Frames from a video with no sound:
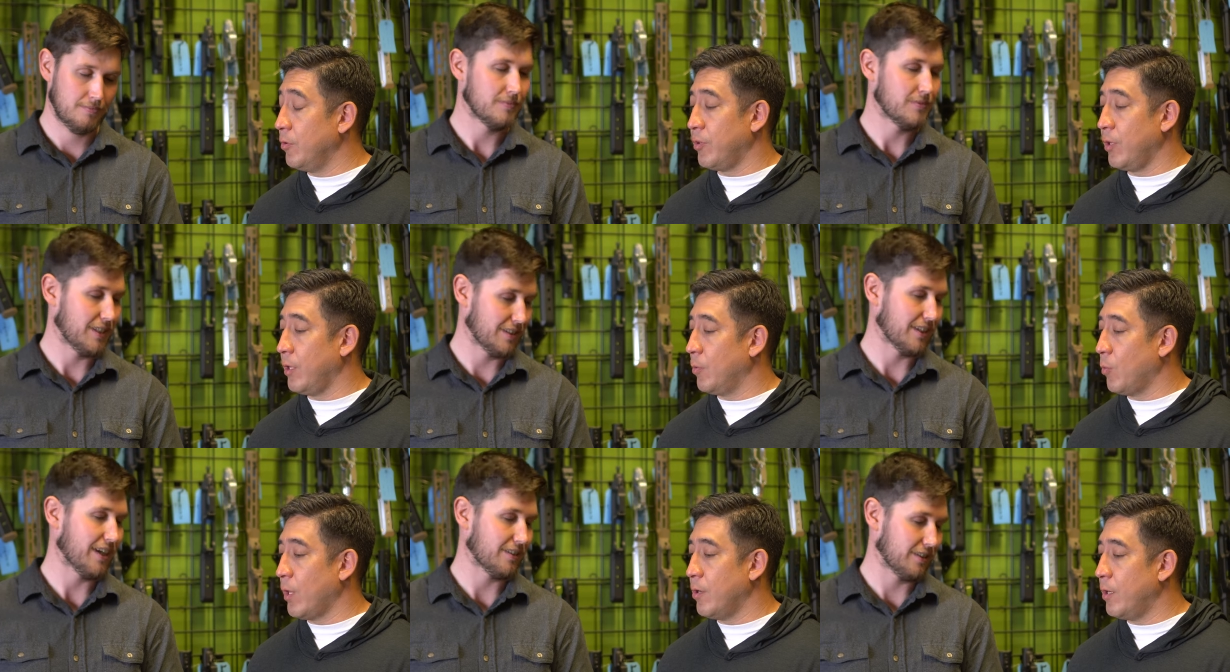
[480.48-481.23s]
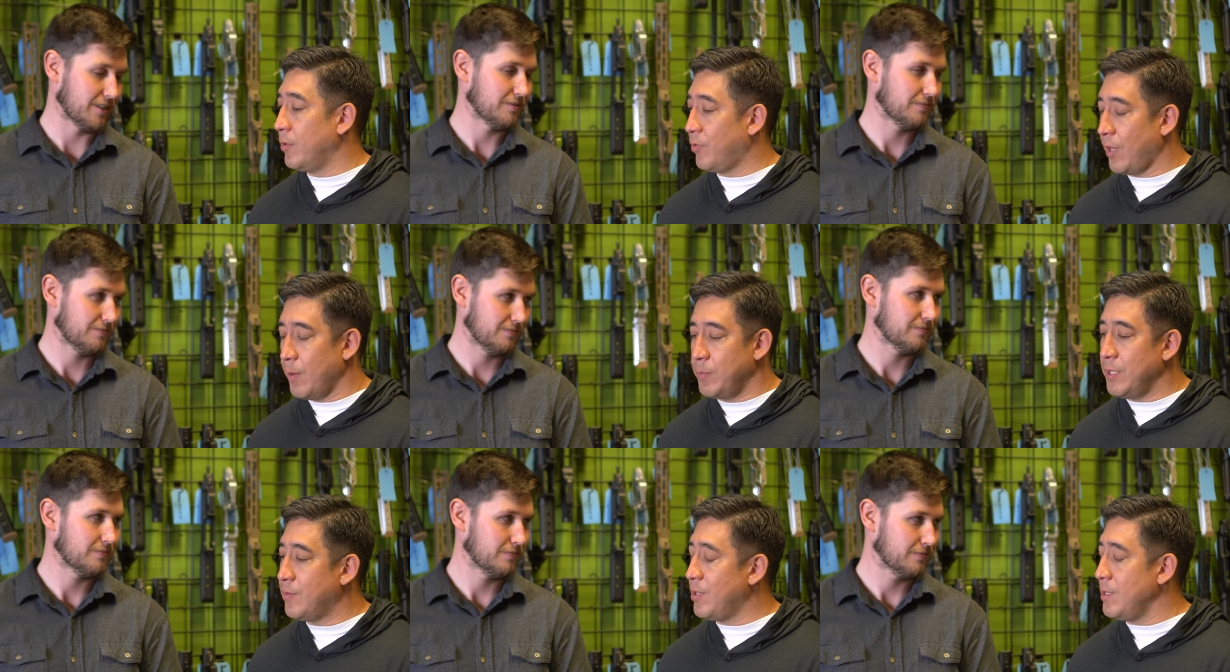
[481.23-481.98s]
Speaker 1: using, exactly. whether it's
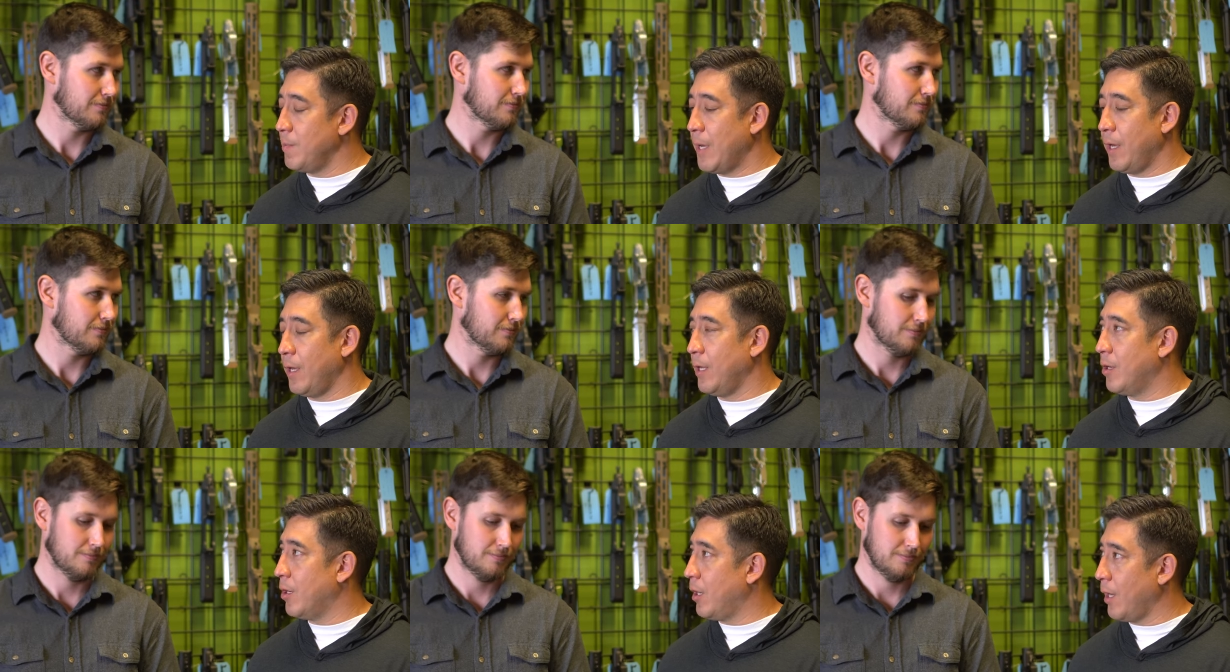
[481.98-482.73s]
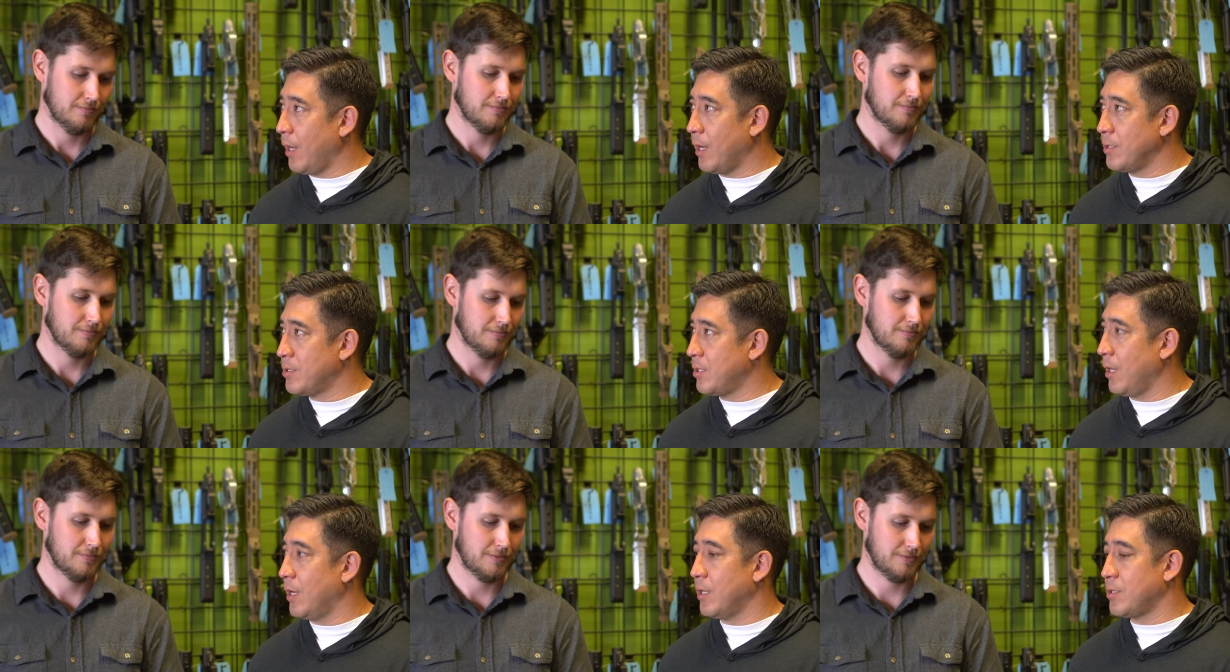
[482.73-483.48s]
MDT made or
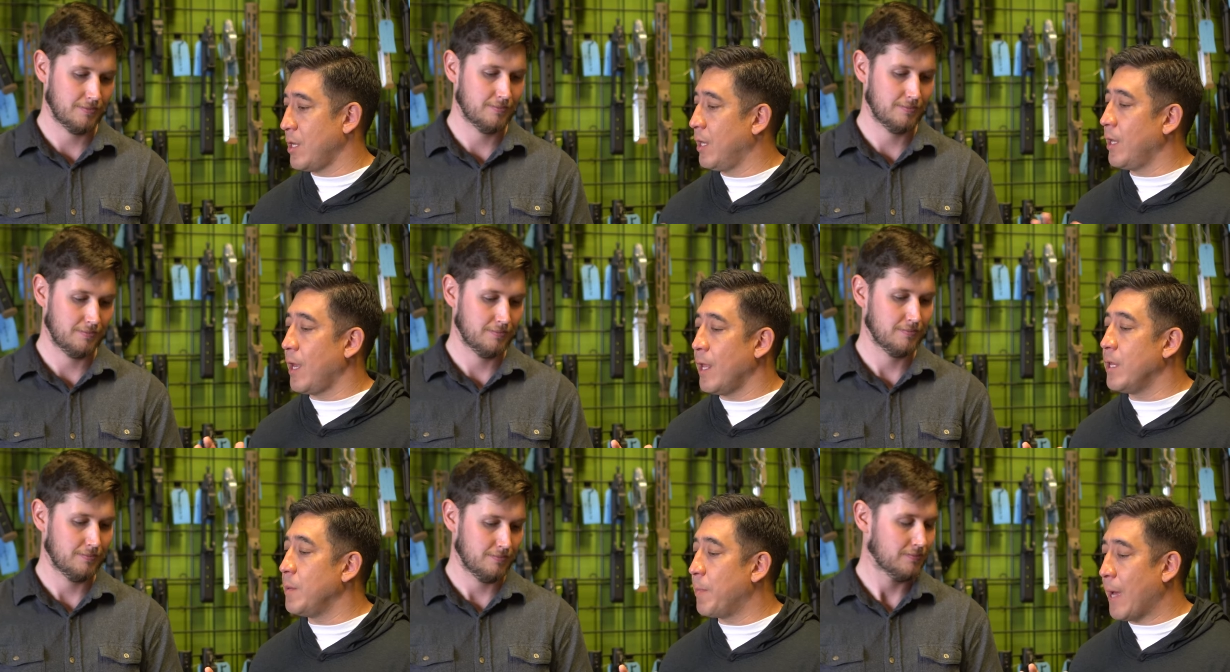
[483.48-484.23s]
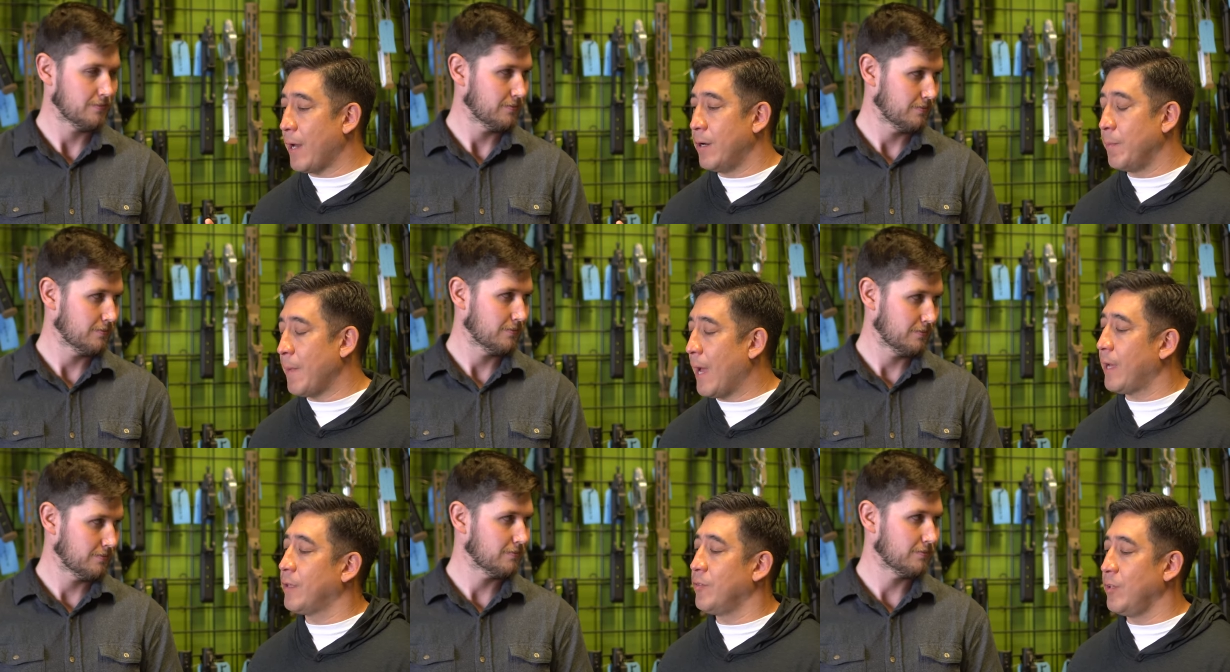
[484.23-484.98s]
AICS, any, any pattern
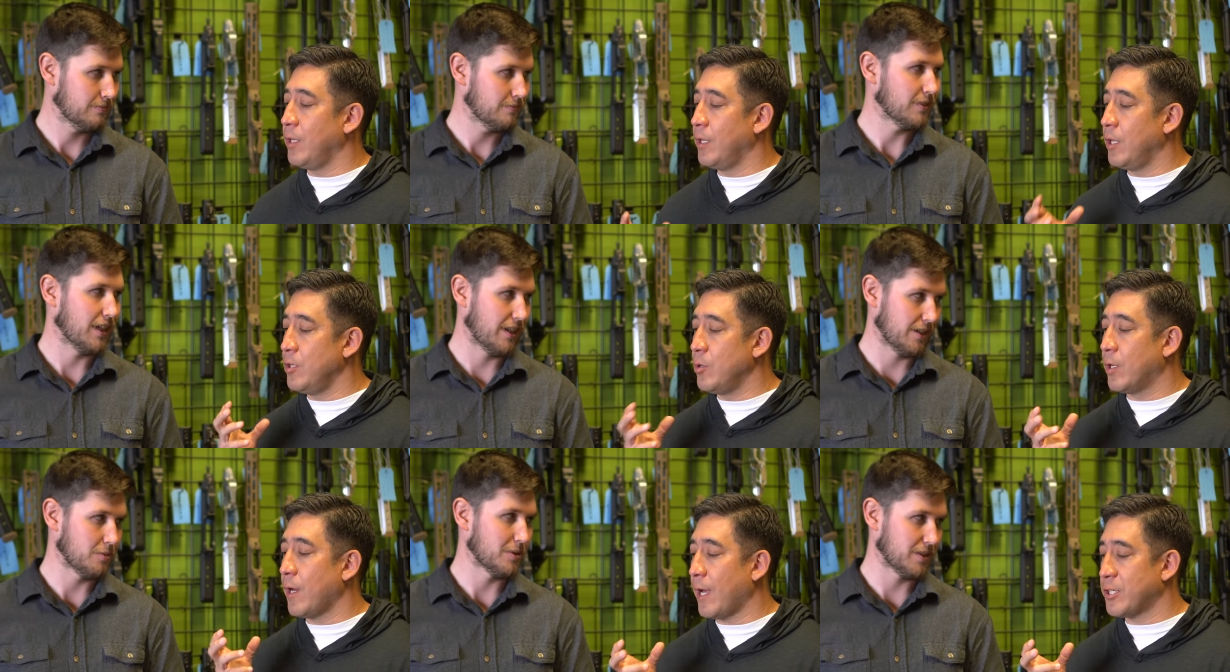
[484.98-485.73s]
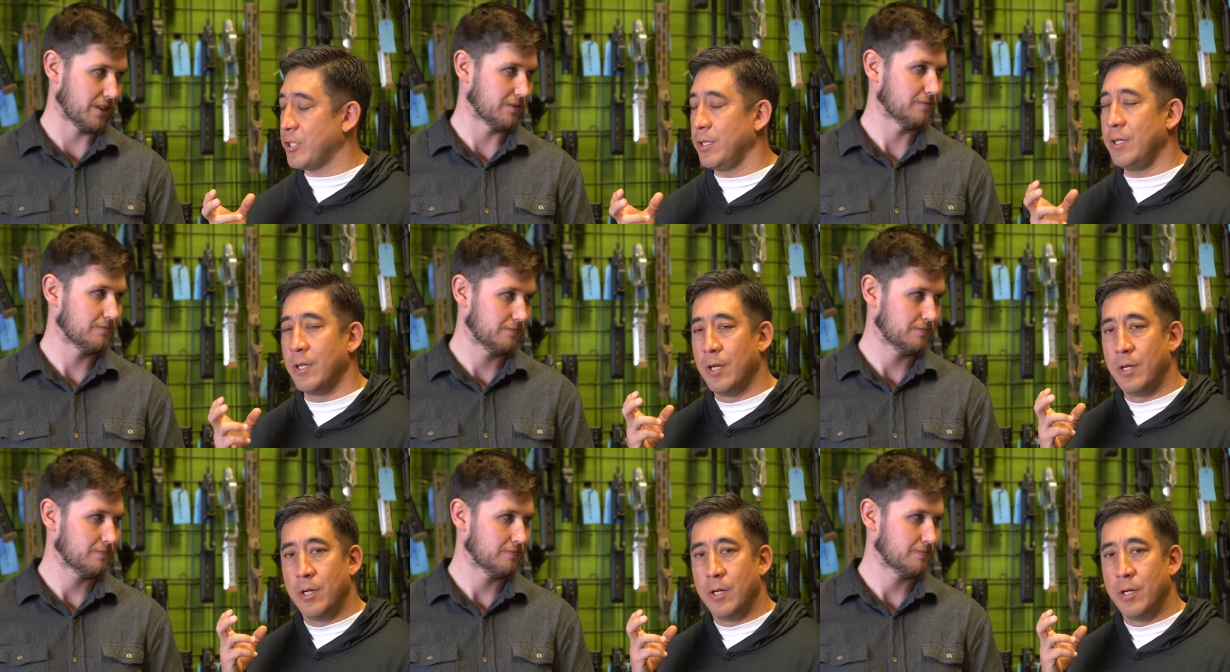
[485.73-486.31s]
magazine, and you can 100%. actually